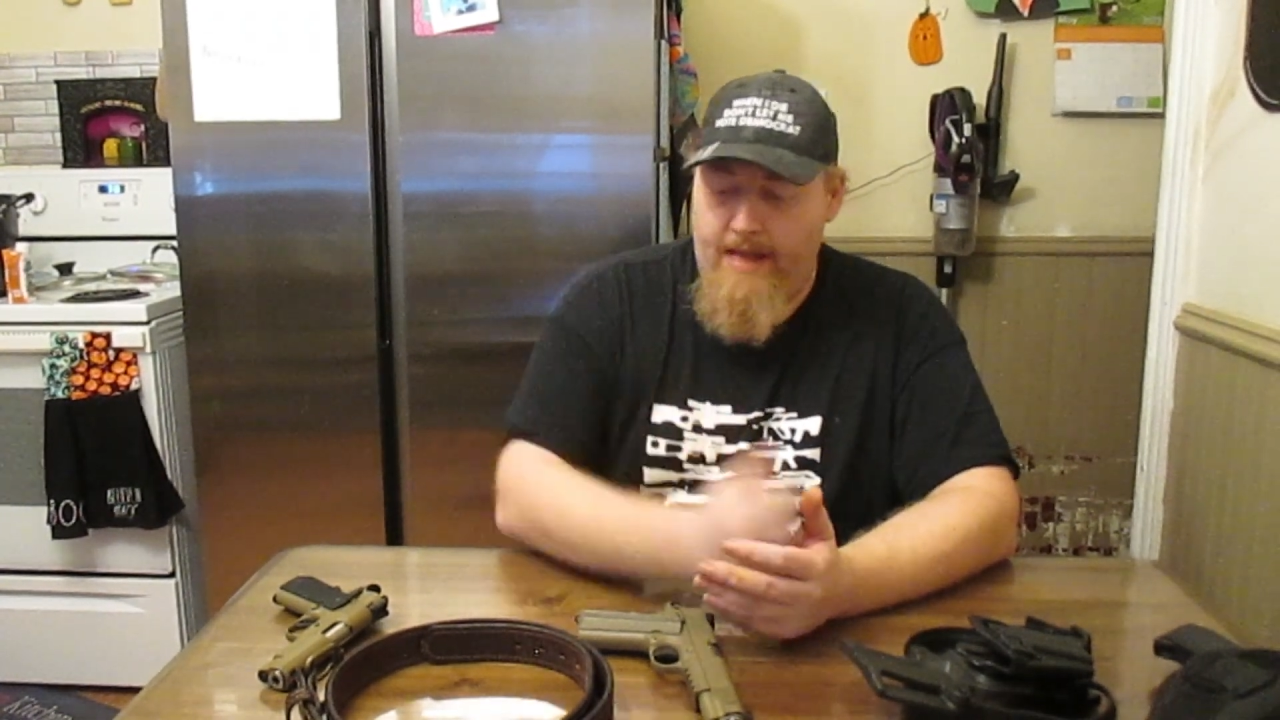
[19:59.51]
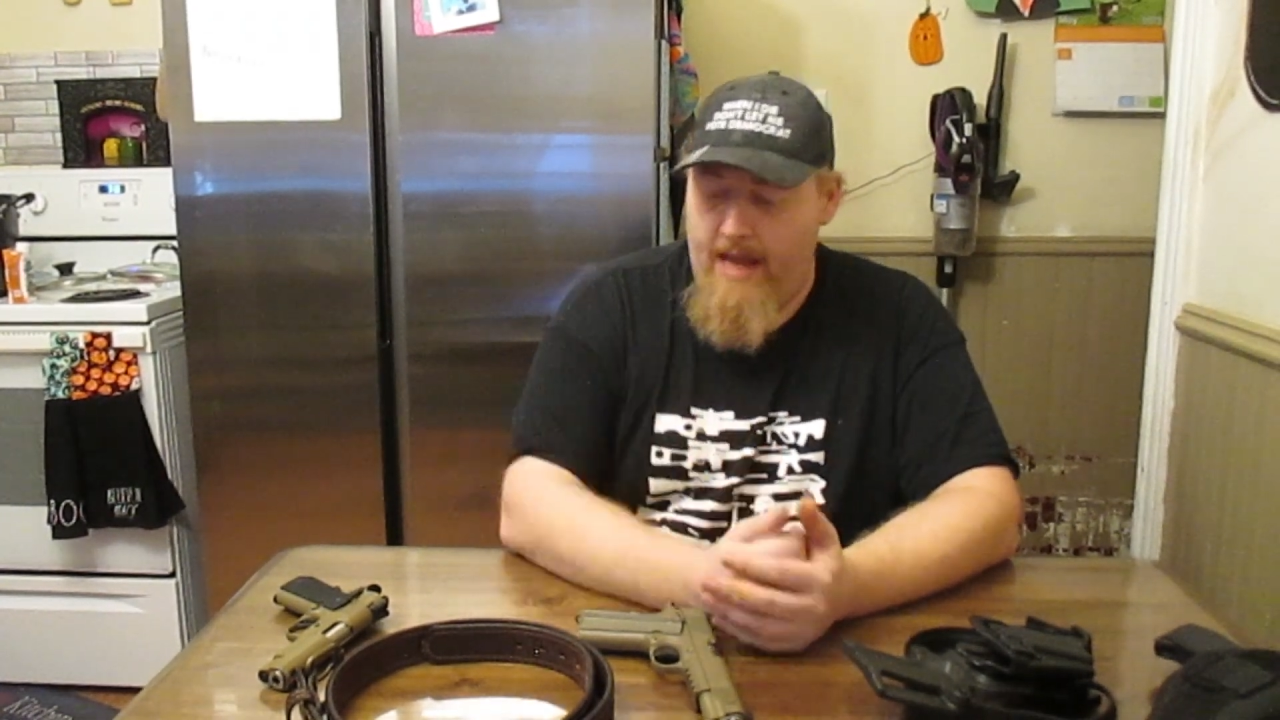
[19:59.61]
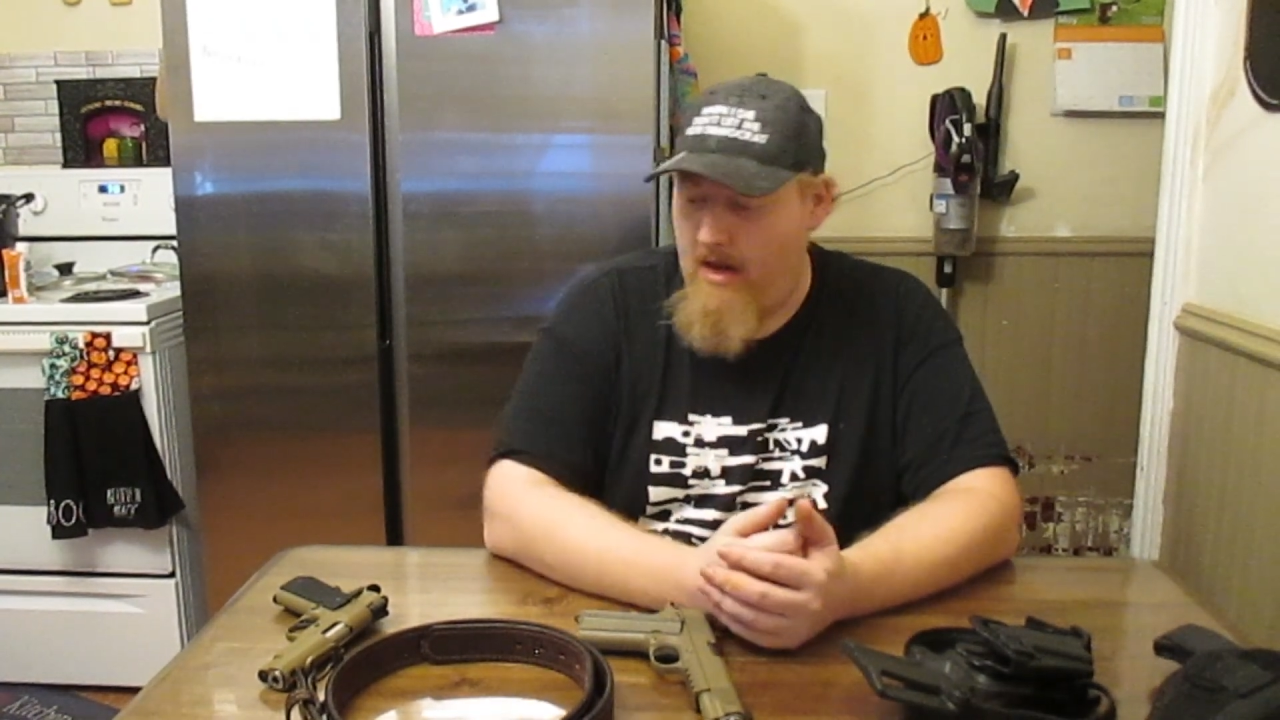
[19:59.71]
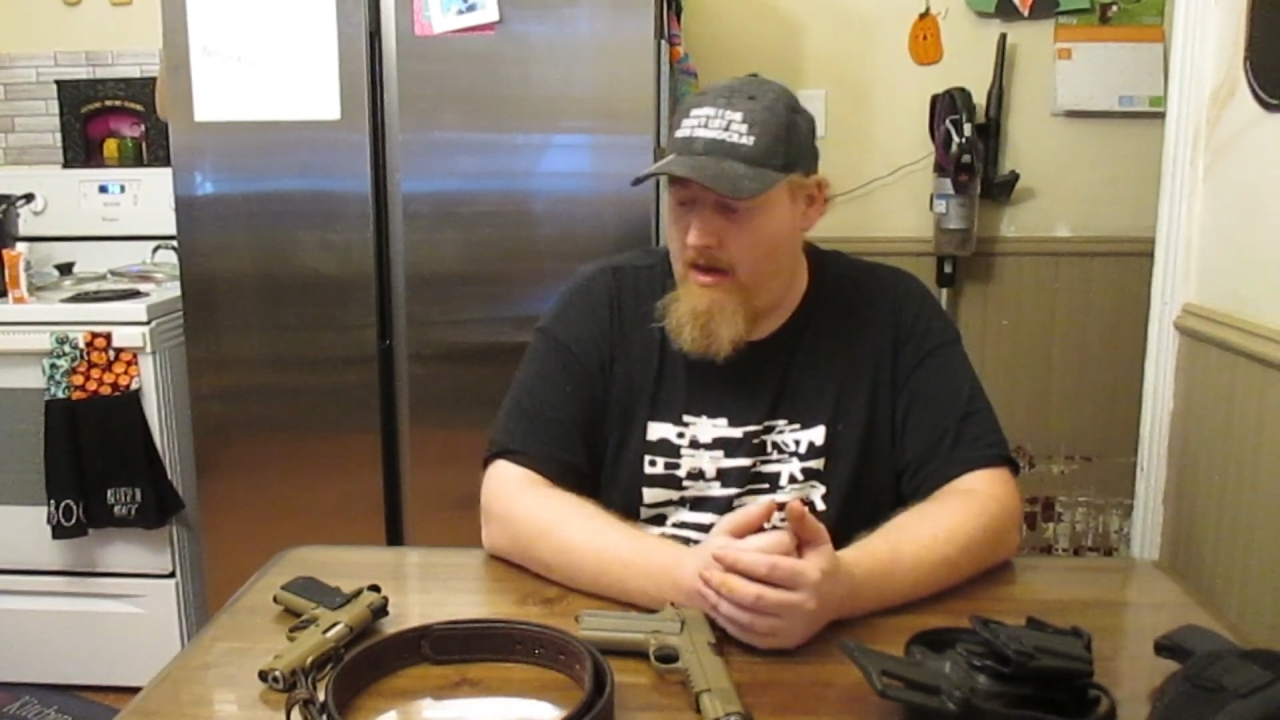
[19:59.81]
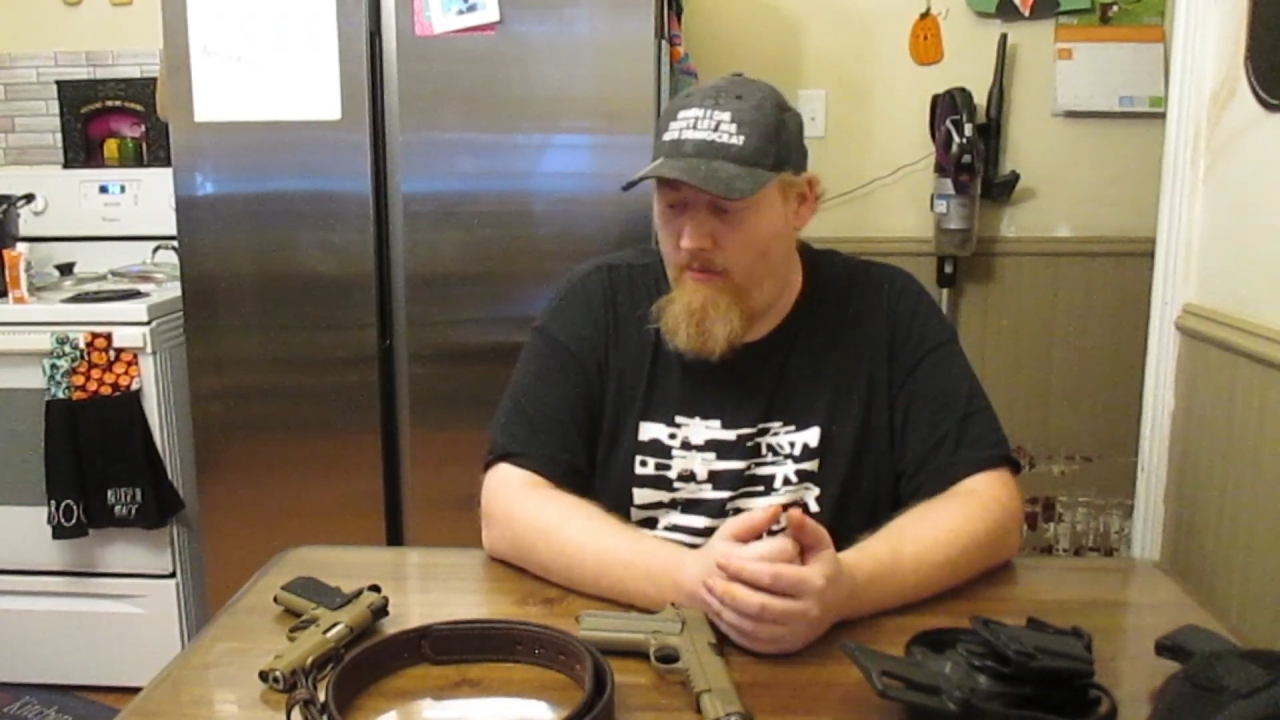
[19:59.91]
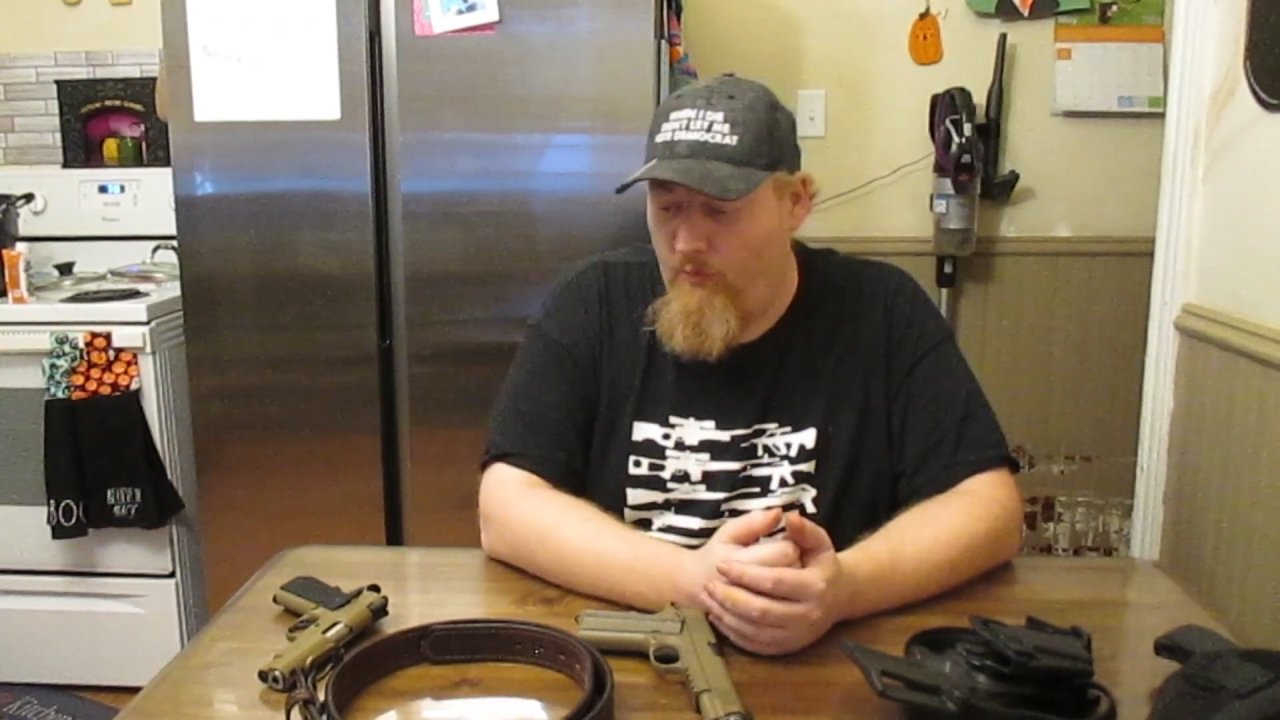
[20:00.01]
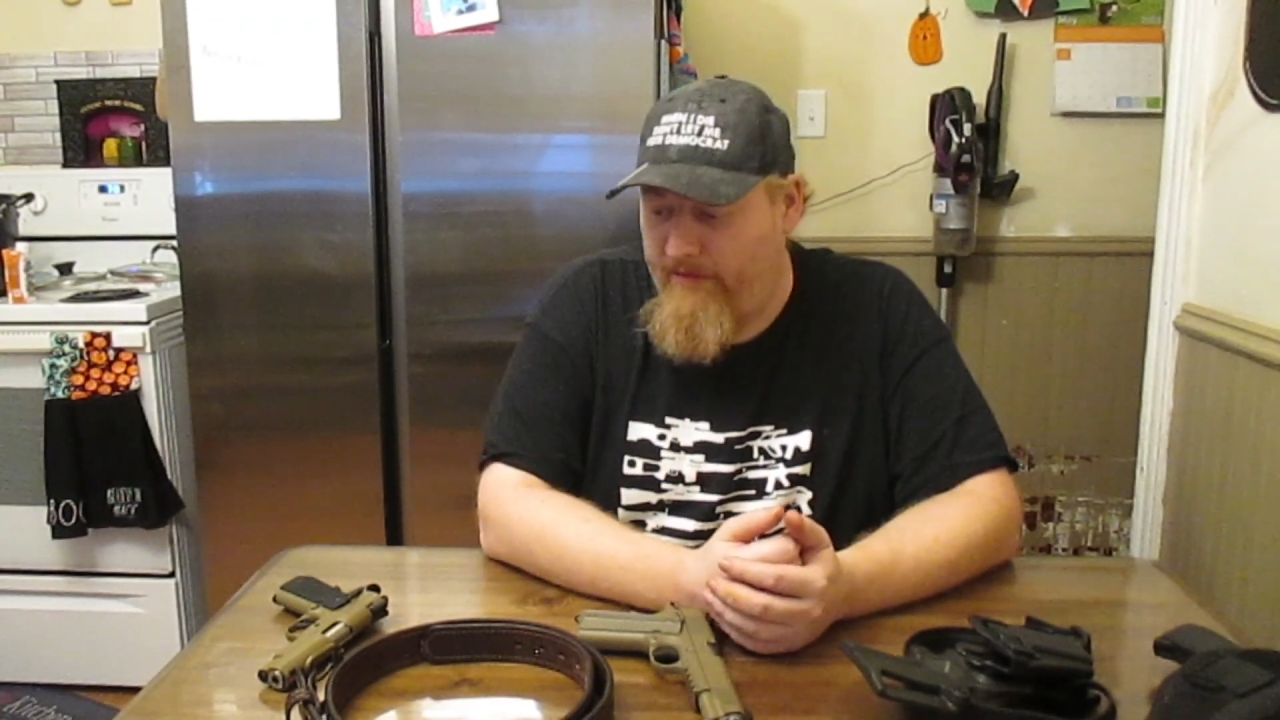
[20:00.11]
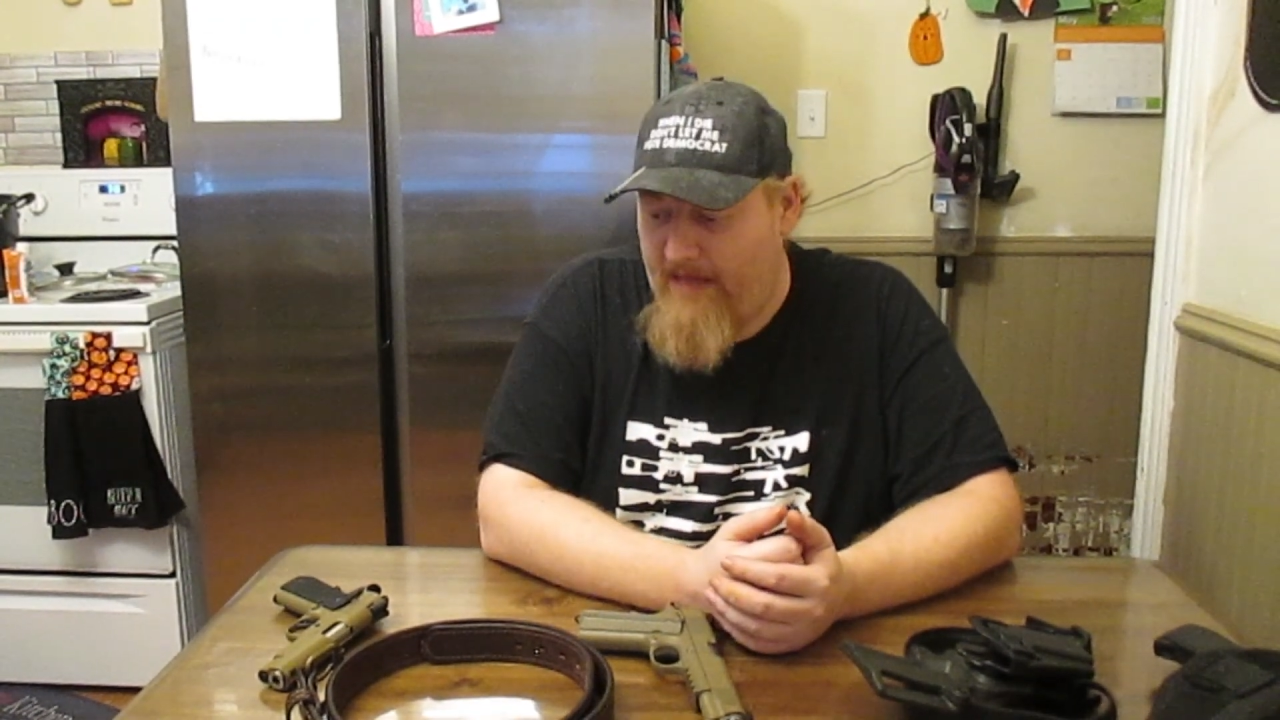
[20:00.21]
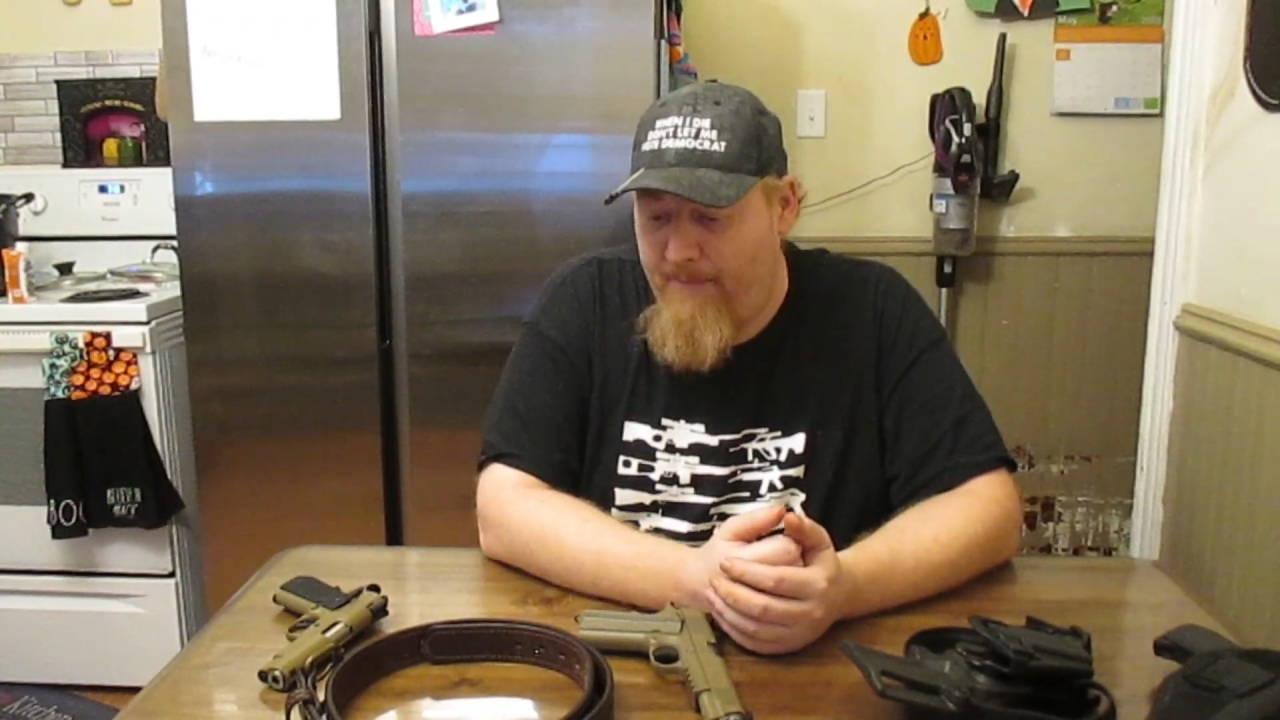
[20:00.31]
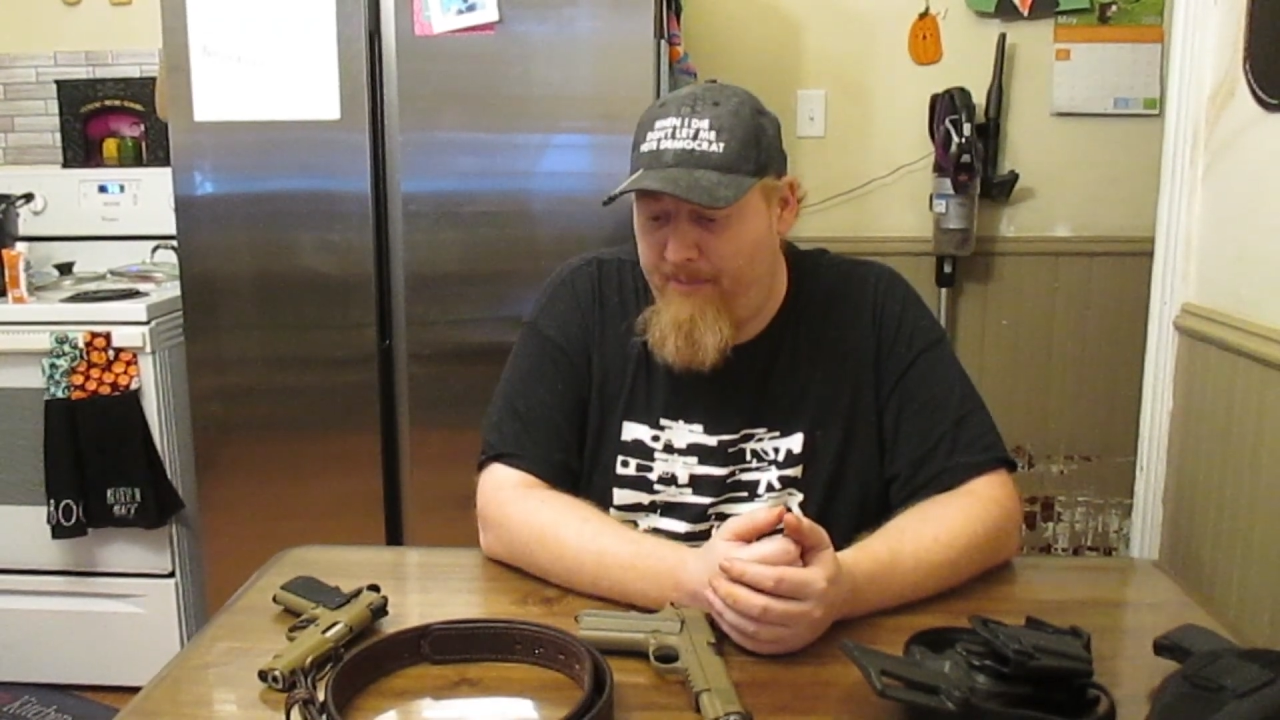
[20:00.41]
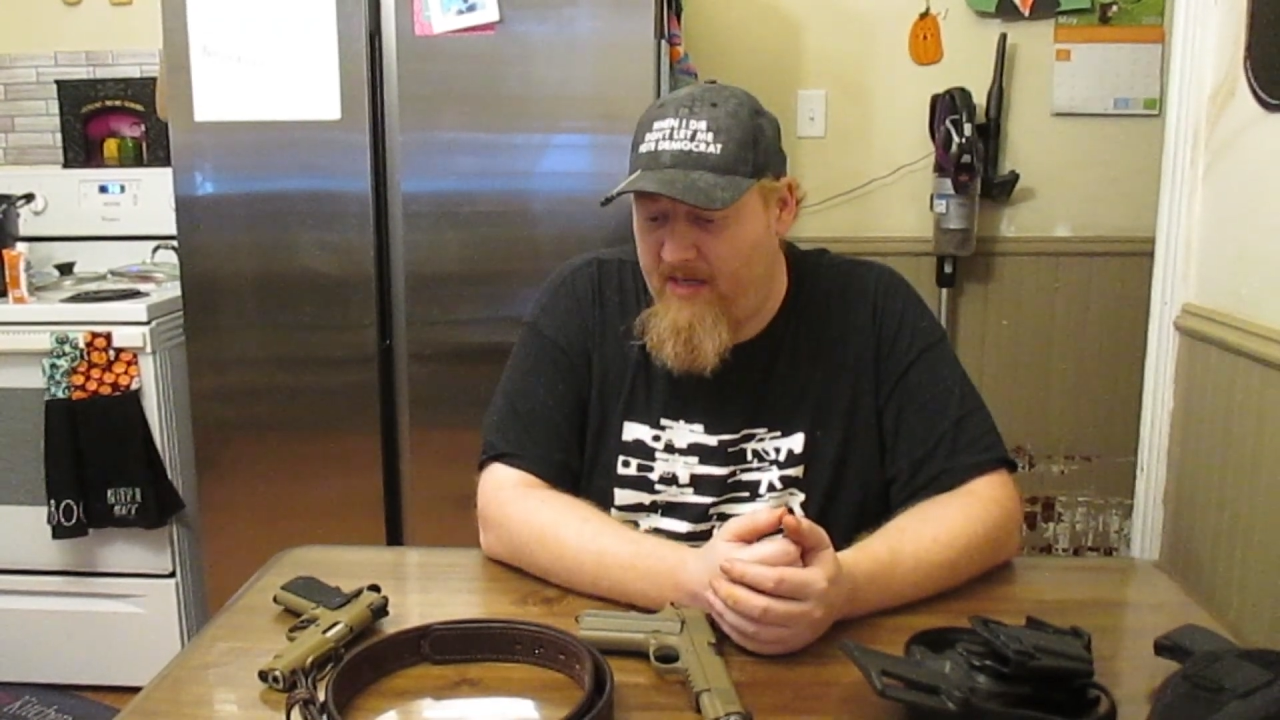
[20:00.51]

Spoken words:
And with that being